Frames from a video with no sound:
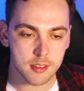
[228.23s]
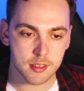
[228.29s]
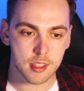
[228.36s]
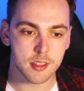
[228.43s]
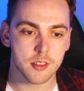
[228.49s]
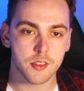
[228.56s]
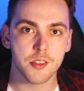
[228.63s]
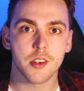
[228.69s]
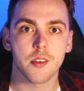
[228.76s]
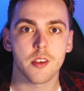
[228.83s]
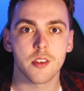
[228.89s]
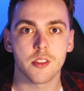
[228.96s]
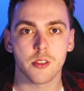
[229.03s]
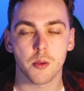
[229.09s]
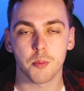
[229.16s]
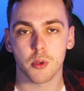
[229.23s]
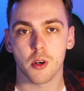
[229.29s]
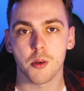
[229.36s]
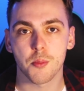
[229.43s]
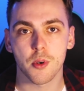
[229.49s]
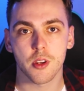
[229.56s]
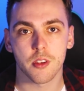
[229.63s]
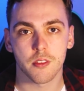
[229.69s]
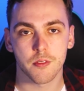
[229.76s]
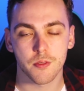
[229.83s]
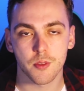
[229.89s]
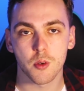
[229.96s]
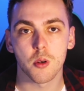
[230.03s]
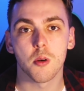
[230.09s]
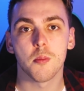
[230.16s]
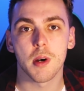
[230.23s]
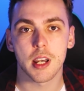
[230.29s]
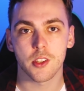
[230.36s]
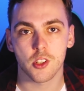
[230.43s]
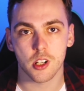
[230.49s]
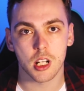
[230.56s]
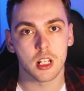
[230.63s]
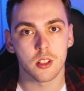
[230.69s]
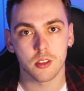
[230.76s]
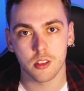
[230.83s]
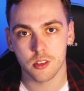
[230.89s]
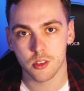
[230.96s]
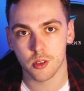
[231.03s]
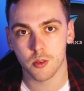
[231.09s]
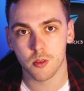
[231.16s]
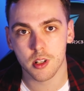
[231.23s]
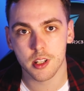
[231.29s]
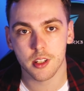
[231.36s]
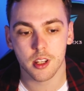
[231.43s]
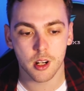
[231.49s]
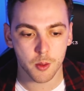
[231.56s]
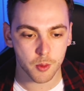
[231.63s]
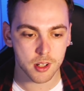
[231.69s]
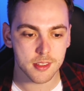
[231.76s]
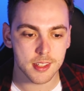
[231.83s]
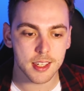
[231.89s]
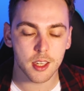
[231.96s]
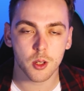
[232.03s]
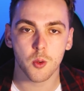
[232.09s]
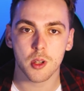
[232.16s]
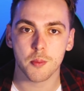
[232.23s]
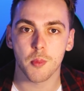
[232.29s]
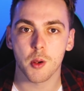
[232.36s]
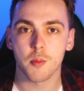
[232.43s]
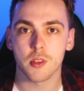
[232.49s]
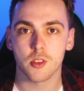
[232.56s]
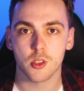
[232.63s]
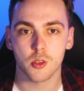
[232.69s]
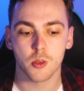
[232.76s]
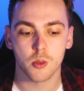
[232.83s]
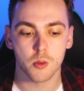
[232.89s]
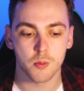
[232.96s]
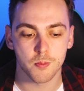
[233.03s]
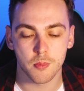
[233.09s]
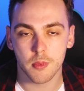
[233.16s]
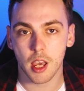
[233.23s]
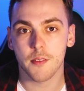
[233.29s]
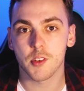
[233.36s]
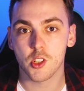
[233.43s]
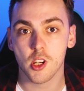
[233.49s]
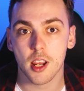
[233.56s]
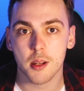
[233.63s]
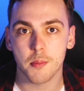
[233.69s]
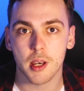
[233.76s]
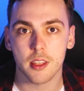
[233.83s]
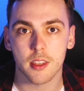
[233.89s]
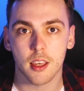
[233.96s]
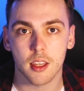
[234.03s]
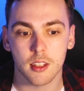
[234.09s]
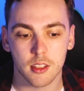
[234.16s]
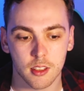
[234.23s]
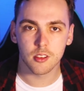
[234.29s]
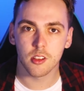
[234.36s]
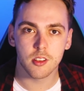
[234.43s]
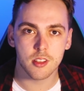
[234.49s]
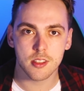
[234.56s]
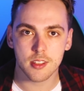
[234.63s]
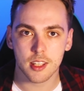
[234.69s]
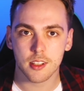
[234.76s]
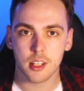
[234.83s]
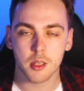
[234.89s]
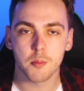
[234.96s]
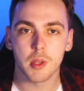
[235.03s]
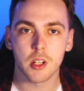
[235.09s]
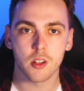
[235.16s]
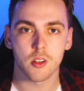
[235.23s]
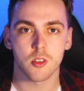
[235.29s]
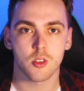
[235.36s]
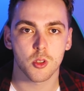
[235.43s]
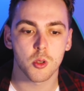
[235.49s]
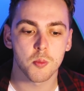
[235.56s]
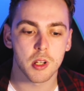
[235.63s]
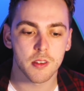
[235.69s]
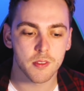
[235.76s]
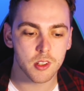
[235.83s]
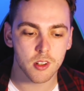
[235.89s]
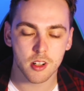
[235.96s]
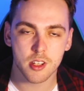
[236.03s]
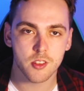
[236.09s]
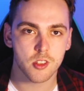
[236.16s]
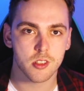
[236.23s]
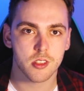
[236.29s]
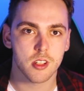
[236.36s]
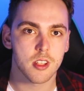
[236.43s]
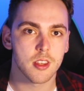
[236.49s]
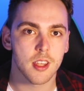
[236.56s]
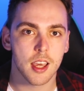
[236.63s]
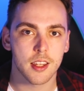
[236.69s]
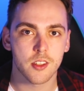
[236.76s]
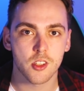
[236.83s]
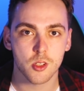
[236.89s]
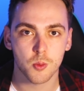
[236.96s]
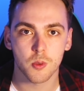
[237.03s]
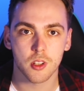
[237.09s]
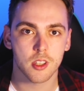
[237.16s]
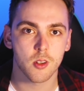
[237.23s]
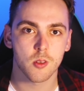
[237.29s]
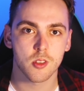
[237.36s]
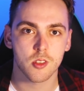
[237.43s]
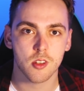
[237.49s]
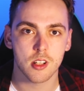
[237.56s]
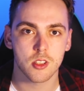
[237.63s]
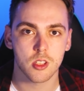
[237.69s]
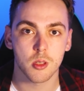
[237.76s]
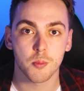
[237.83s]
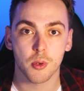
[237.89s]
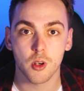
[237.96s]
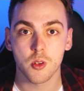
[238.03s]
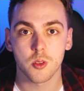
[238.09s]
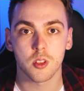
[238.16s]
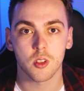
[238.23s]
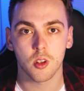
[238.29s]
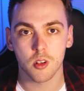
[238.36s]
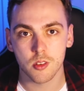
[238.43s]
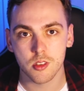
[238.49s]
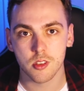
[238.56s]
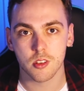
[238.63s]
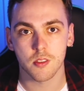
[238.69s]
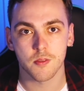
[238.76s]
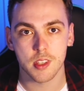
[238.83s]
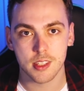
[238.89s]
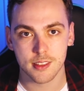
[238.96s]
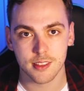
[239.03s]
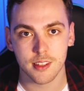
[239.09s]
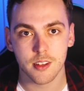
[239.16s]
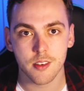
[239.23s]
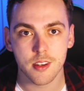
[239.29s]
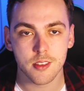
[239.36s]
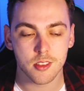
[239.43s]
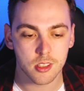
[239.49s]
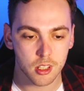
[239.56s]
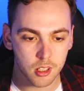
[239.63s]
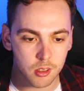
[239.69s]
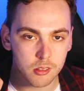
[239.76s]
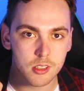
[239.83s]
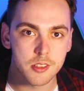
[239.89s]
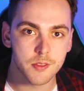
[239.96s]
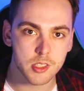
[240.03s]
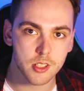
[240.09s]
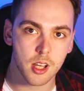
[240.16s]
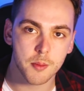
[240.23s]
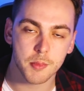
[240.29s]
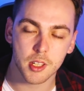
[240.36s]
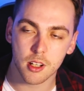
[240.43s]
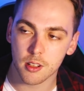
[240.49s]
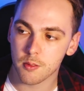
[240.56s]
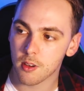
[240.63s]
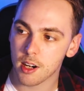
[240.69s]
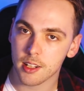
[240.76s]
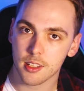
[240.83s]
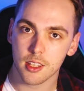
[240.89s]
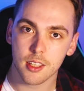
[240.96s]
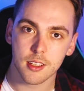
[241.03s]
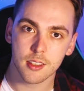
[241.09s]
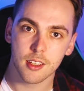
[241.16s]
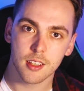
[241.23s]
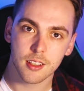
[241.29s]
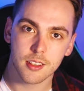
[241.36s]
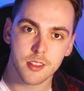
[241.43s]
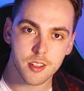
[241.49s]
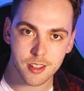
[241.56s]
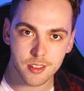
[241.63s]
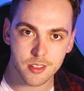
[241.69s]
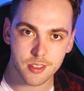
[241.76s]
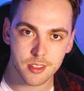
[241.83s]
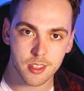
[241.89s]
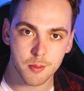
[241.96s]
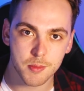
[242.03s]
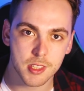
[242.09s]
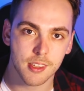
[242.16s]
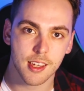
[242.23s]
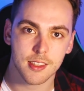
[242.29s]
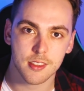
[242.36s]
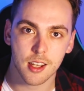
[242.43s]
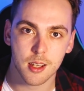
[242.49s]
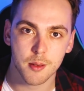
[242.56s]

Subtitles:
is this series appropriate for my child to read? And I want to take a quick moment to have a chat about that. It'll only take like a minute or two, but if you're not interested in that and just want to go straight to the pros and cons of this series, I'll leave a time card right here. You can just skip to that